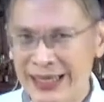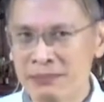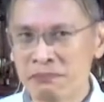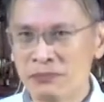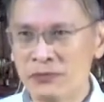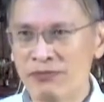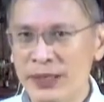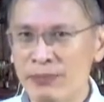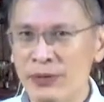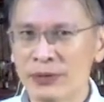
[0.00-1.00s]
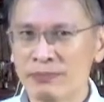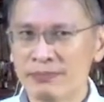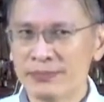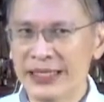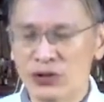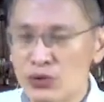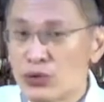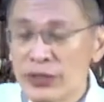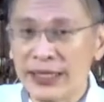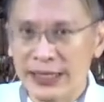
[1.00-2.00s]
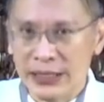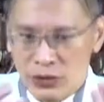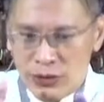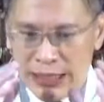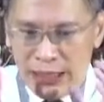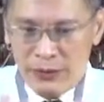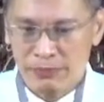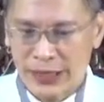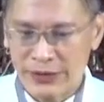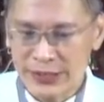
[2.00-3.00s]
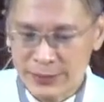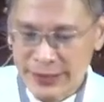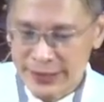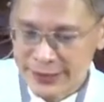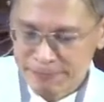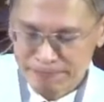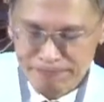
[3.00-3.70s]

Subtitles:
like with people intruding into our private space?